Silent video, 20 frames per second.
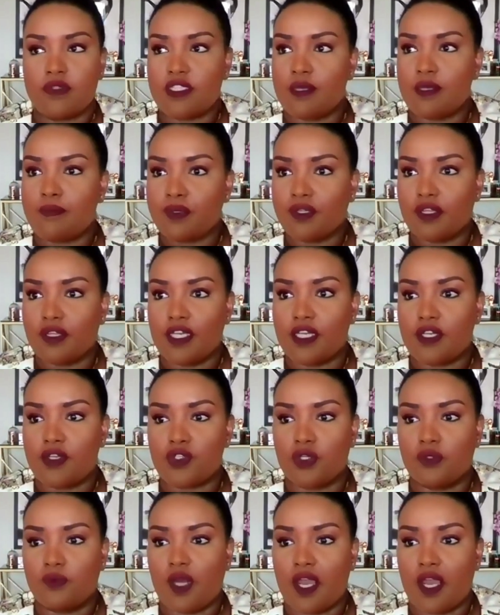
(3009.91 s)
Simple
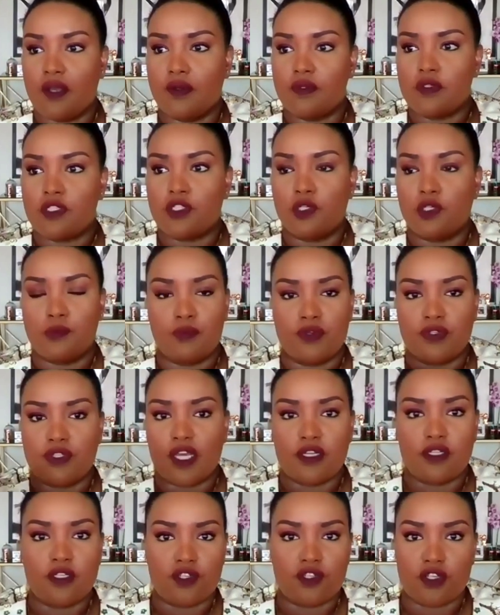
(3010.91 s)
things around your
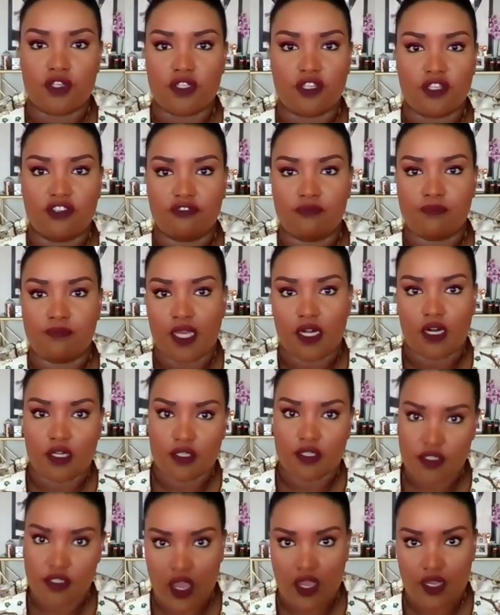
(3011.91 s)
percentages of paid
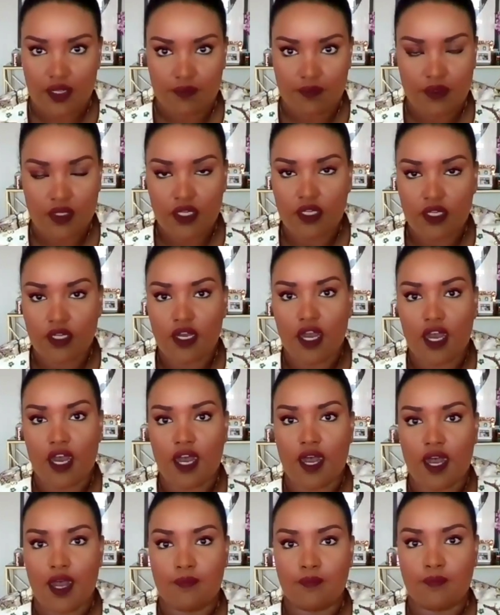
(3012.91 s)
on
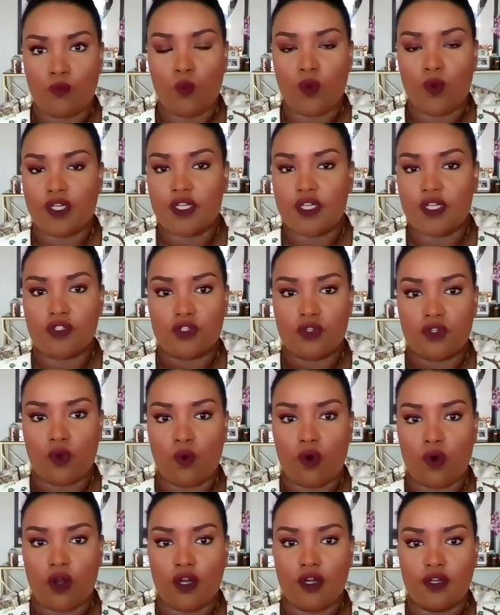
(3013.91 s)
time. What is
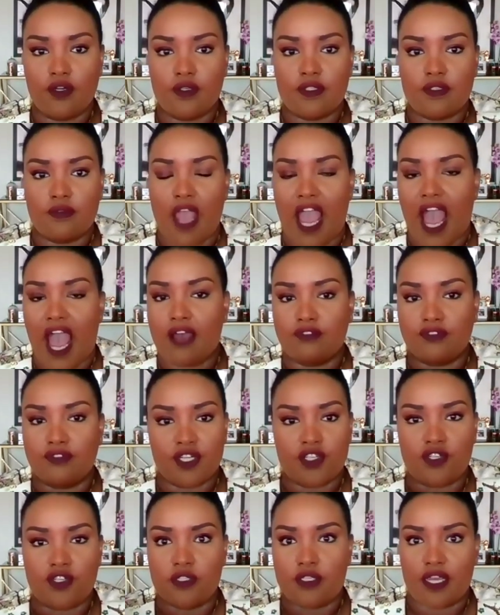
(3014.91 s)
your
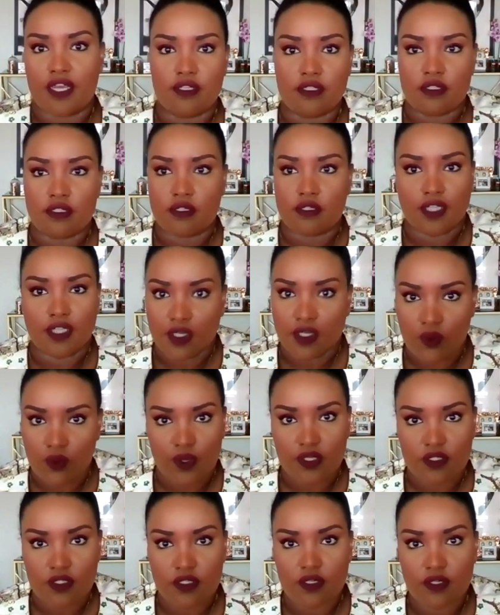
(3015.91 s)
average days
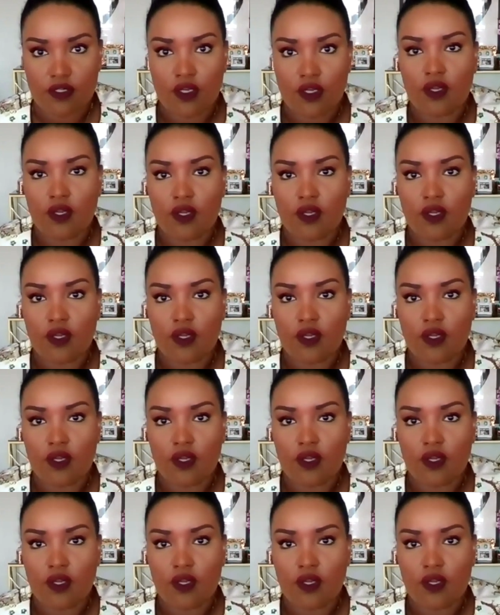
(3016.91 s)
delinquent?